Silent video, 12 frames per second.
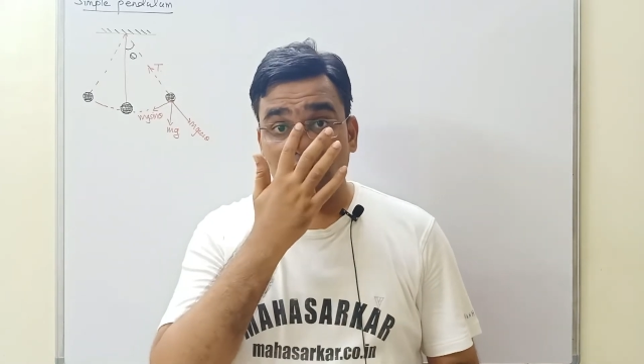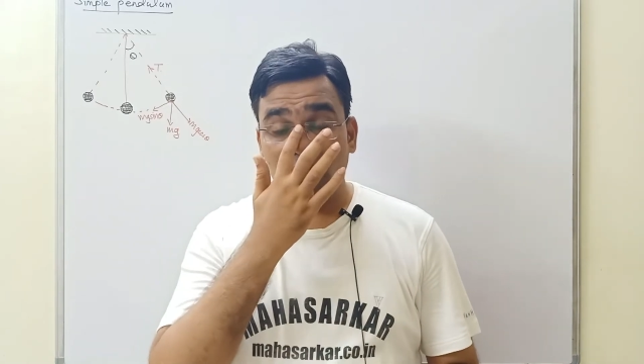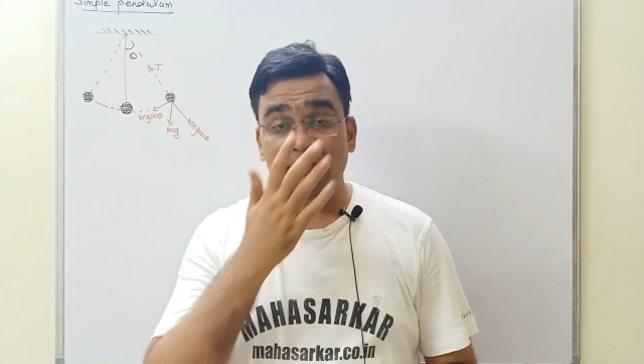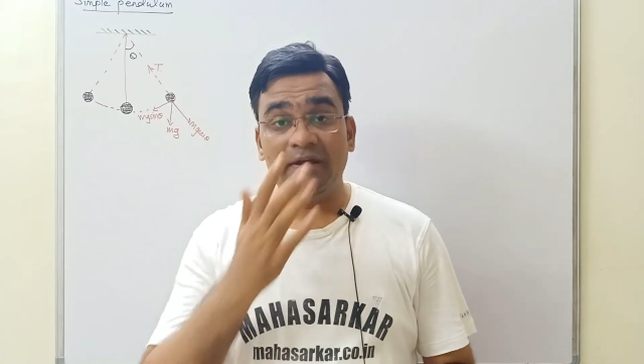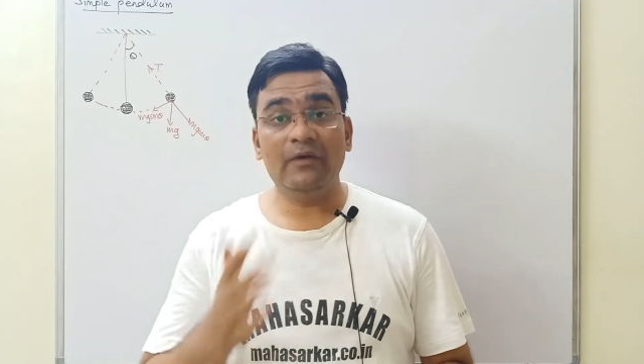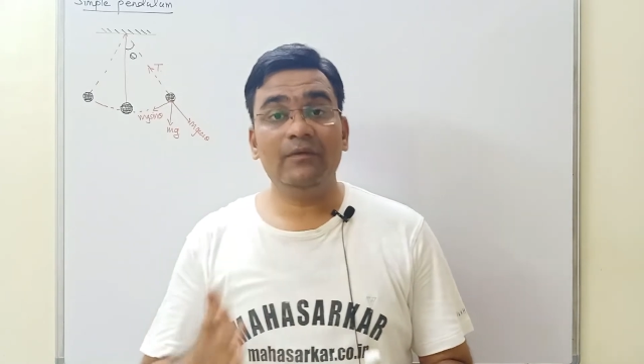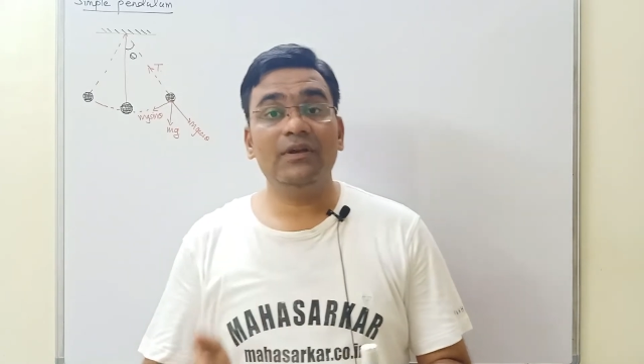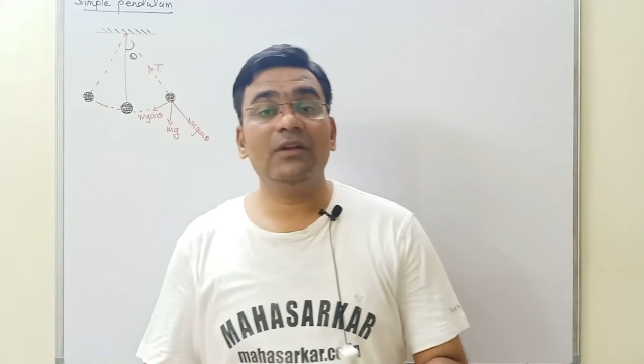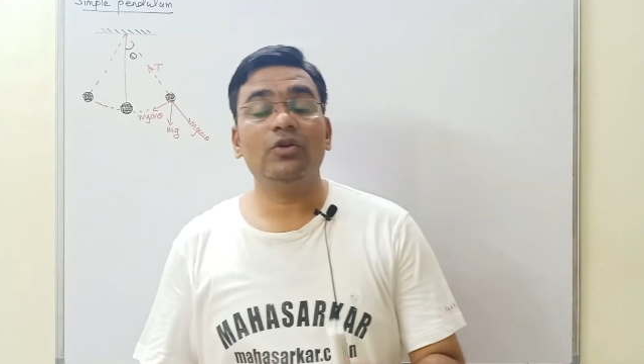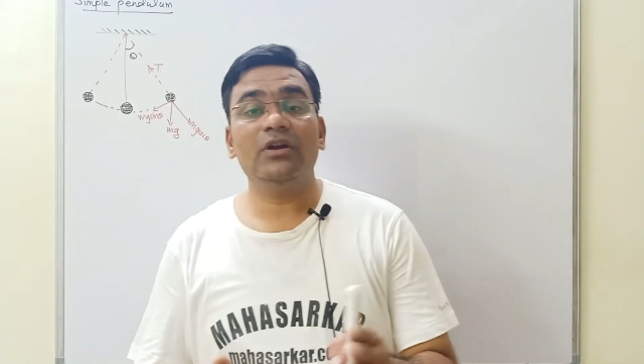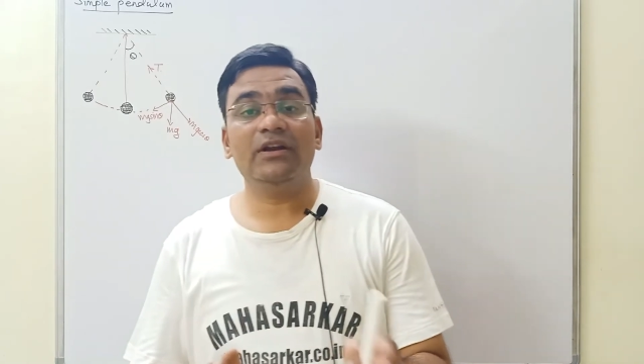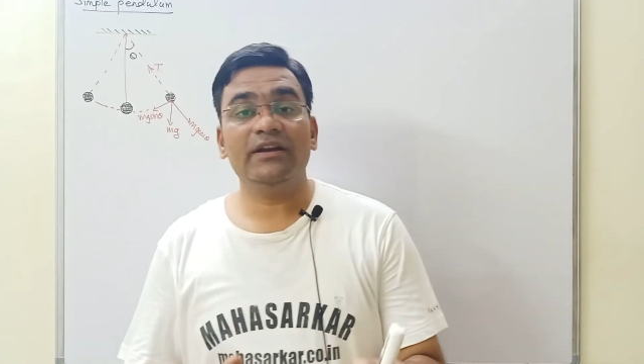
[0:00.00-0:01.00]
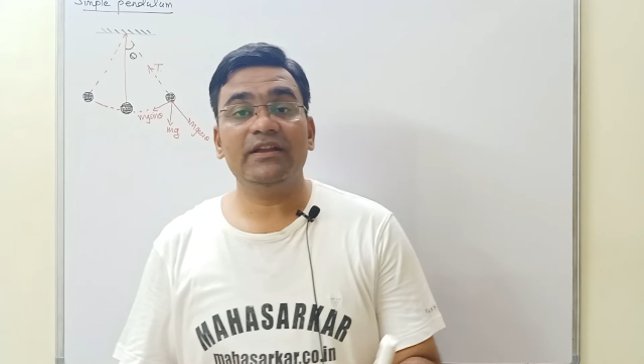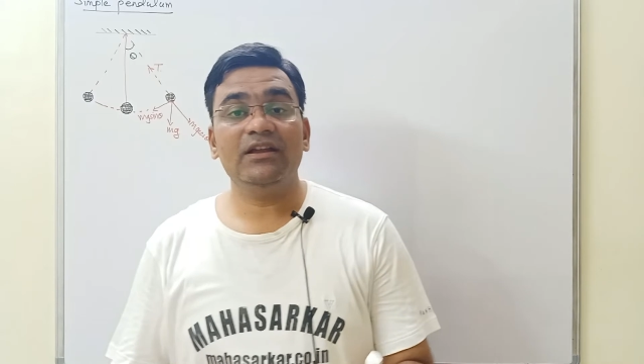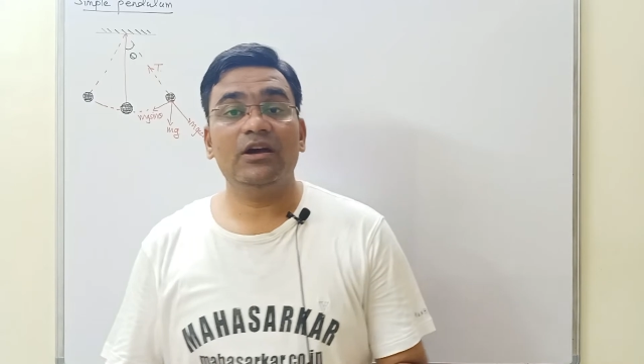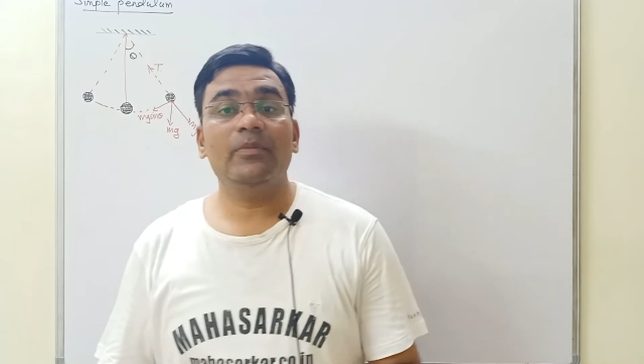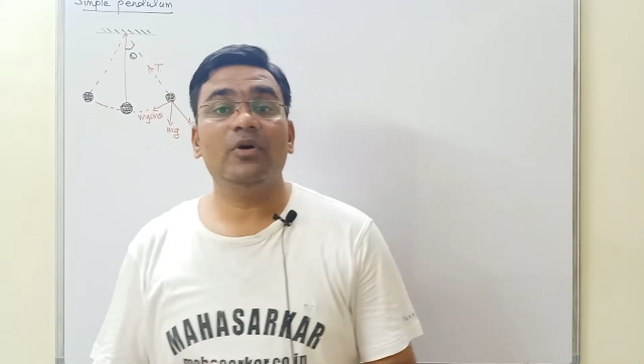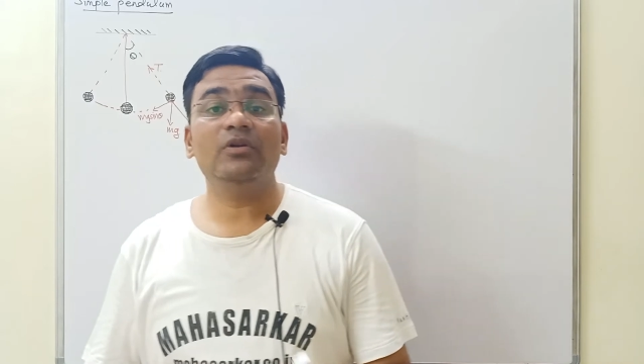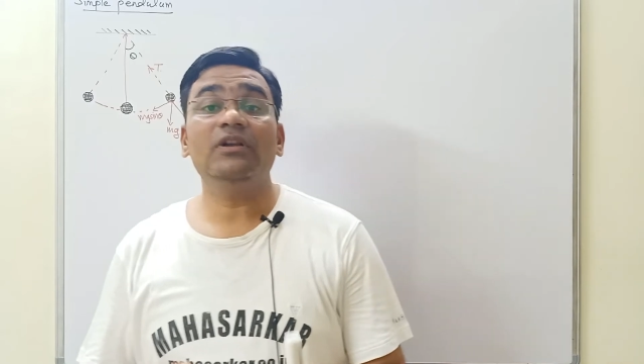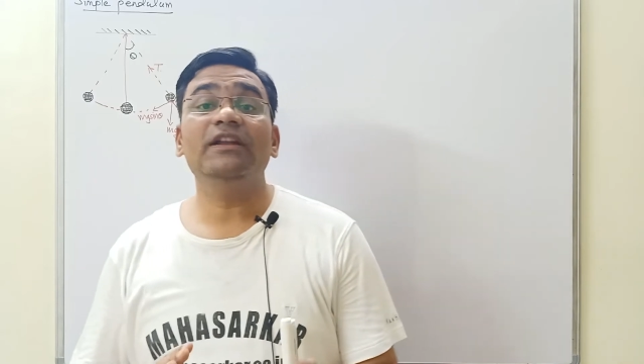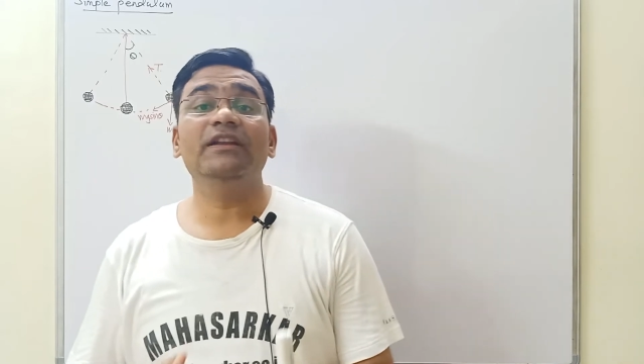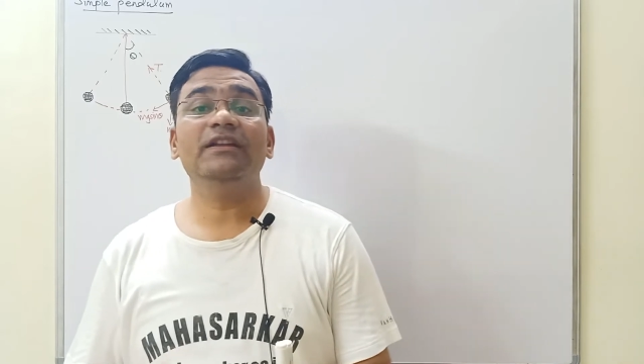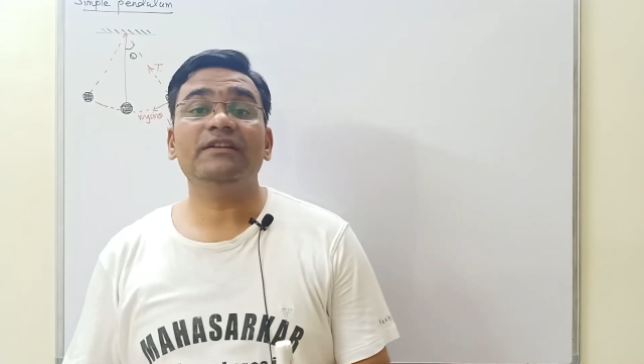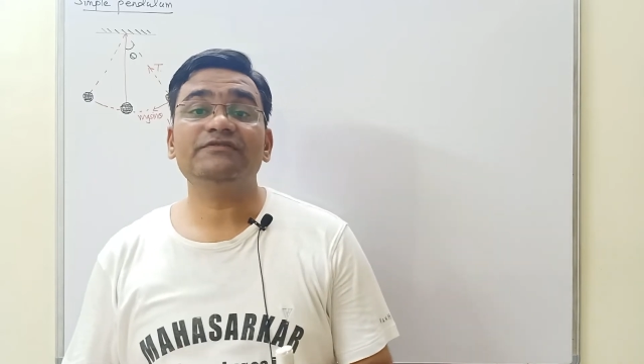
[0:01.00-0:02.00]
we have learned already about
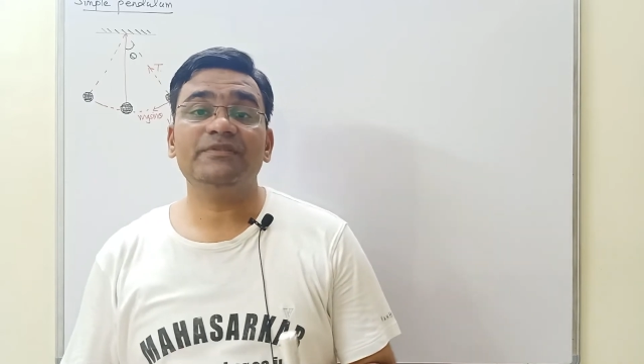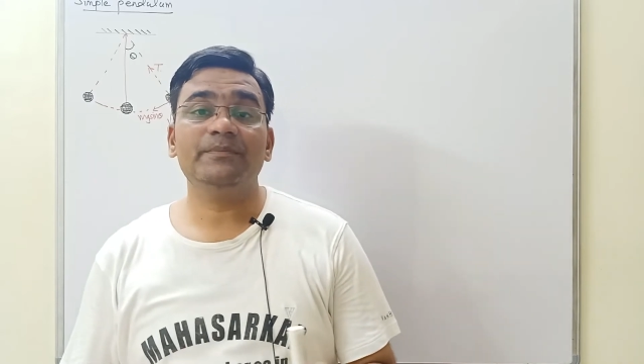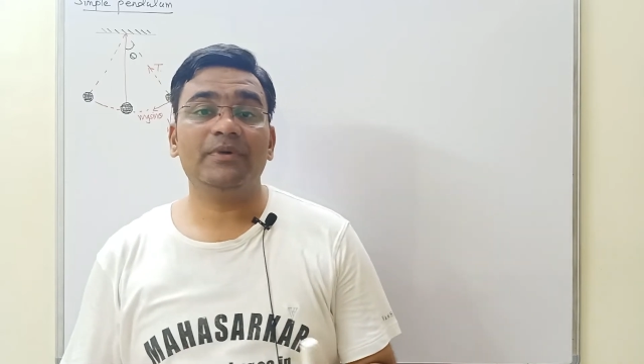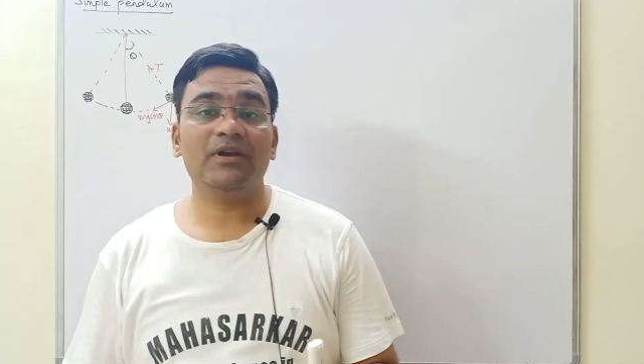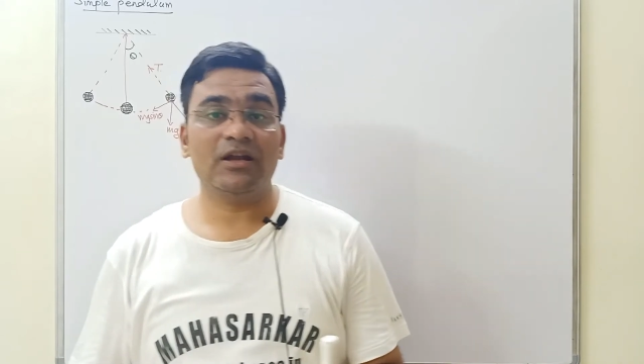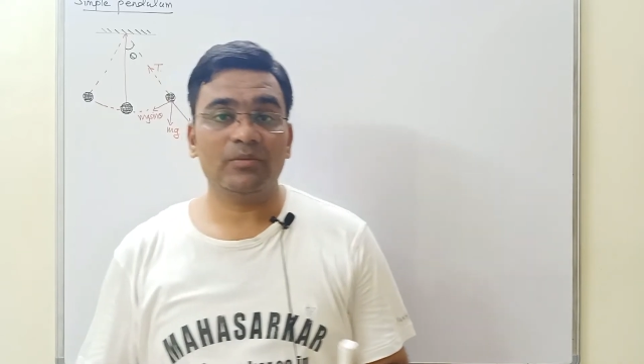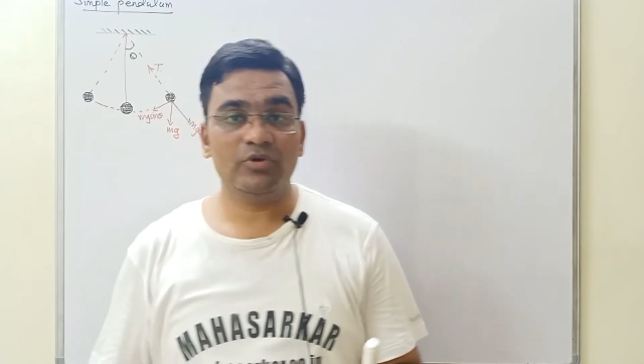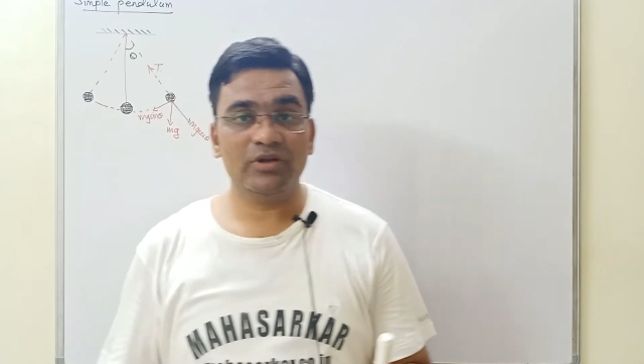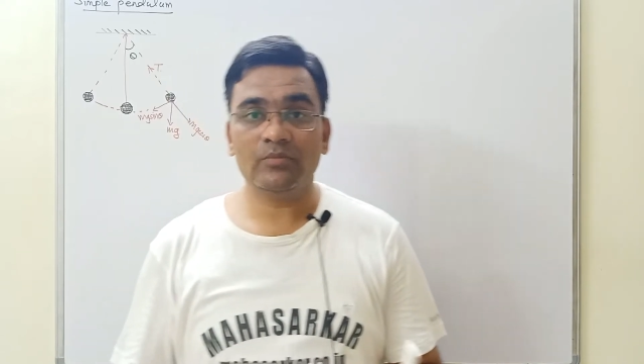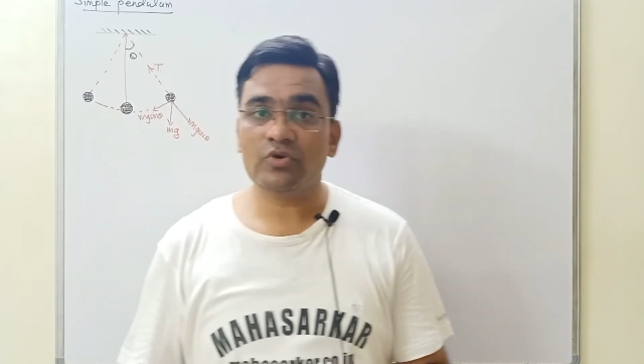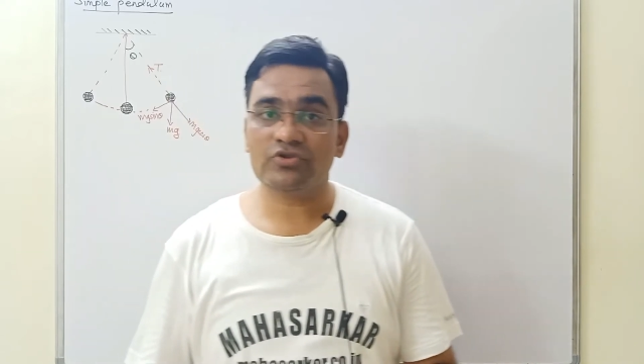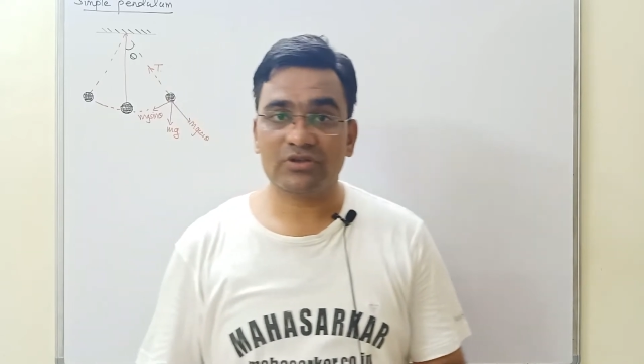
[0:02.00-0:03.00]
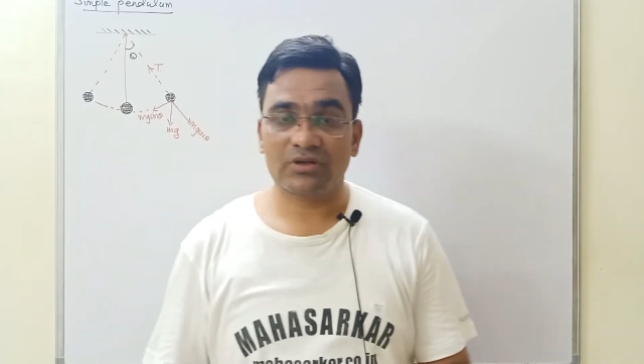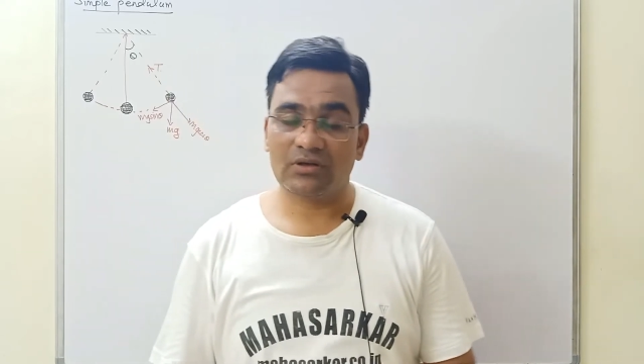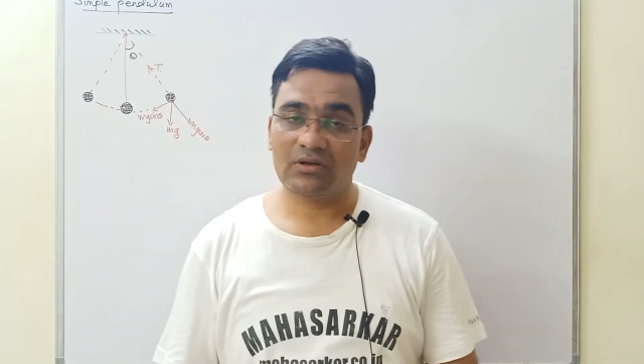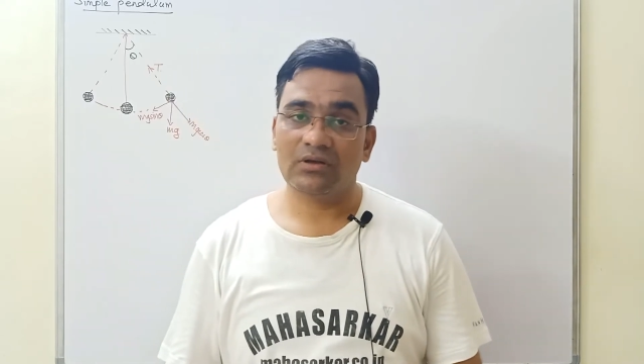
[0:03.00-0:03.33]
linear simple harmonic motion.